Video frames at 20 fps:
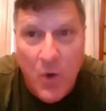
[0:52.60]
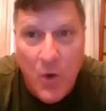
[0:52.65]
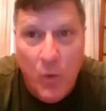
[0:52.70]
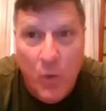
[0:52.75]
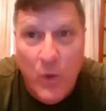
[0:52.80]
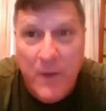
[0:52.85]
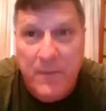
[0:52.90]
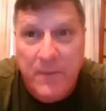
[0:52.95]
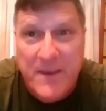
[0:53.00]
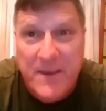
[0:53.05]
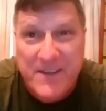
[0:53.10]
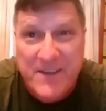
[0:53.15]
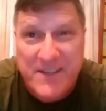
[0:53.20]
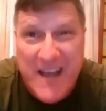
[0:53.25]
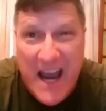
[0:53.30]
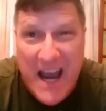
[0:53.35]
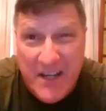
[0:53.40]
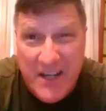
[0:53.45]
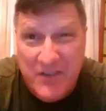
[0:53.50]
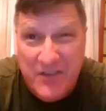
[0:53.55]
with this
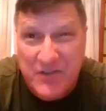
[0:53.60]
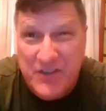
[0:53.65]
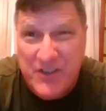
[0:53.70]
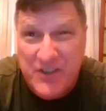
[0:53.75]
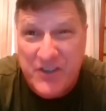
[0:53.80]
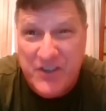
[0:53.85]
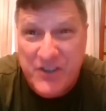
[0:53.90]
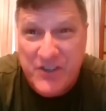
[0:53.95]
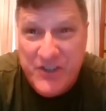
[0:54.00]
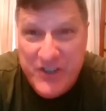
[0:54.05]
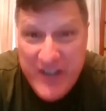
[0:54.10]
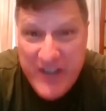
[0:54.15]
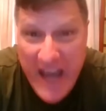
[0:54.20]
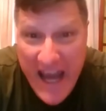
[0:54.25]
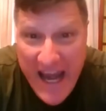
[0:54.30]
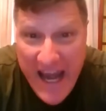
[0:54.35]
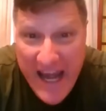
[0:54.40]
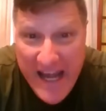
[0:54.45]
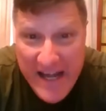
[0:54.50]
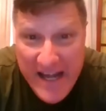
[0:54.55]
kind of
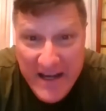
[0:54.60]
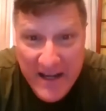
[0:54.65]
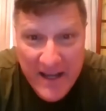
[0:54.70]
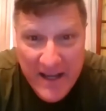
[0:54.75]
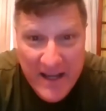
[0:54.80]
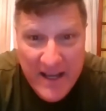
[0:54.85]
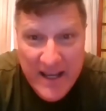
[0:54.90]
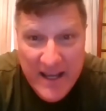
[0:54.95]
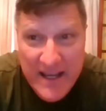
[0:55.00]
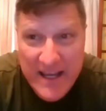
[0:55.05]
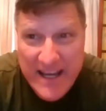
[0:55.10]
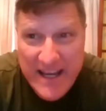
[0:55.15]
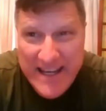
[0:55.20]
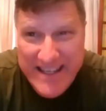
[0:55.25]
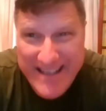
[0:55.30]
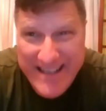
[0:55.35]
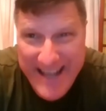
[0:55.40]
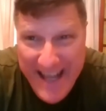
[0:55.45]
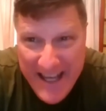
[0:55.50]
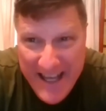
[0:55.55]
sustained,
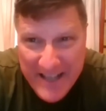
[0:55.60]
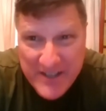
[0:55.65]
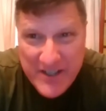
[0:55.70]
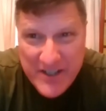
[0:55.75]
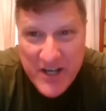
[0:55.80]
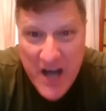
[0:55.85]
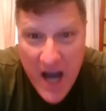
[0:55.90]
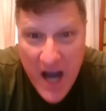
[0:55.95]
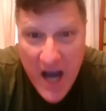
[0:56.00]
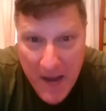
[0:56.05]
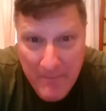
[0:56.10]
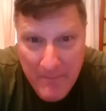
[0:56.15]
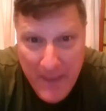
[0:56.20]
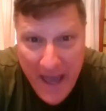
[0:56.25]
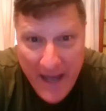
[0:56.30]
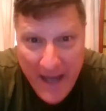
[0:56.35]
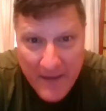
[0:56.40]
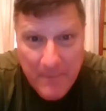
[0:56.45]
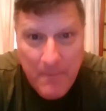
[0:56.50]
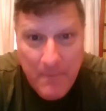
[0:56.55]
intense
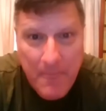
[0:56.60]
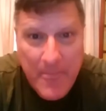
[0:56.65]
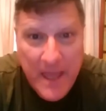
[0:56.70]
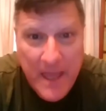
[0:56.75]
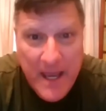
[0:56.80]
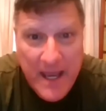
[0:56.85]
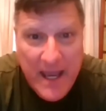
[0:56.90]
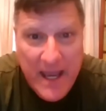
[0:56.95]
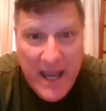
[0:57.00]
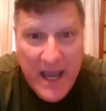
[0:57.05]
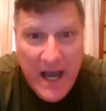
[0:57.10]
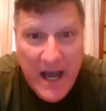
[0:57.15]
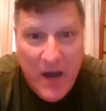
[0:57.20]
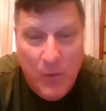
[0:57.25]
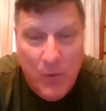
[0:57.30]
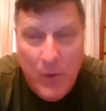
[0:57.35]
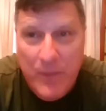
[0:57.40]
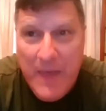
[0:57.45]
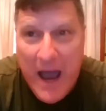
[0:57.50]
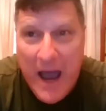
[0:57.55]
combat
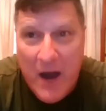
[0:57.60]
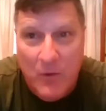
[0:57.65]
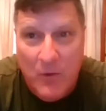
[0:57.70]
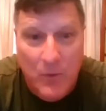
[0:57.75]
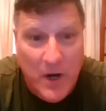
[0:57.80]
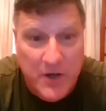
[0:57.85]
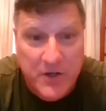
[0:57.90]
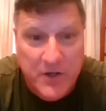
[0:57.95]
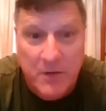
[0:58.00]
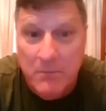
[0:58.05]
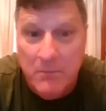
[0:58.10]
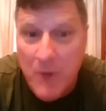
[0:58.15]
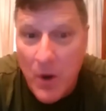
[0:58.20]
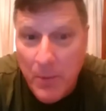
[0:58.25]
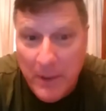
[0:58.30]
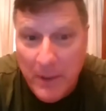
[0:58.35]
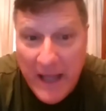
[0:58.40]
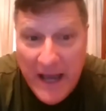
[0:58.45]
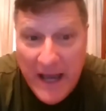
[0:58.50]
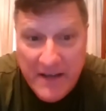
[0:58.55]
without Russia
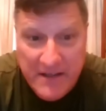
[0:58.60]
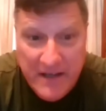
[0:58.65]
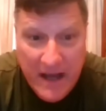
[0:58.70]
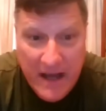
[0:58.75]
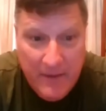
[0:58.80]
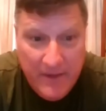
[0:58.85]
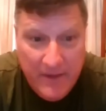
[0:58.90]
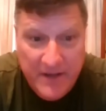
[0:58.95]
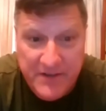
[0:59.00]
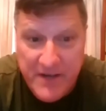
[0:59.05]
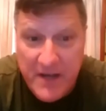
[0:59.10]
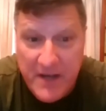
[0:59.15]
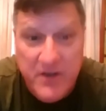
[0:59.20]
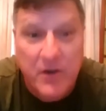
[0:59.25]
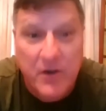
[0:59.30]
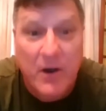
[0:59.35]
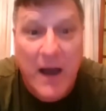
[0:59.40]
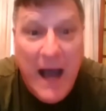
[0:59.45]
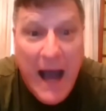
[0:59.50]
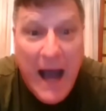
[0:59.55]
mobilizing, I would have said
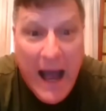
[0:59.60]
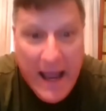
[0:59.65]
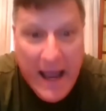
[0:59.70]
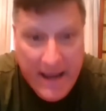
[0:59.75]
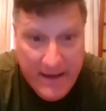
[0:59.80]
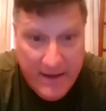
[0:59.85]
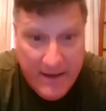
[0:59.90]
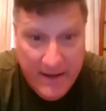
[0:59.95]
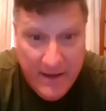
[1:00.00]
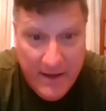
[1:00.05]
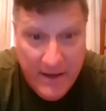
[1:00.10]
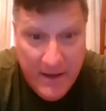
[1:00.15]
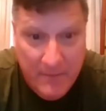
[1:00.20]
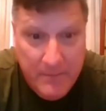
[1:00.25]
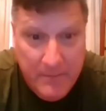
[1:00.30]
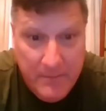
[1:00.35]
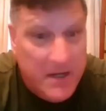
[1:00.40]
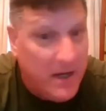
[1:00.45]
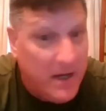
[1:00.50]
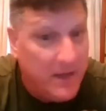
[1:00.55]
you're high.
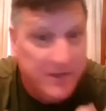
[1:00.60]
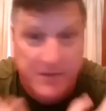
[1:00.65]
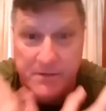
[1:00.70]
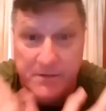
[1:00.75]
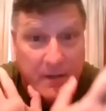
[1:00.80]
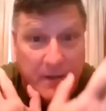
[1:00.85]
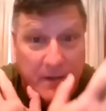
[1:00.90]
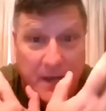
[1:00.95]
Because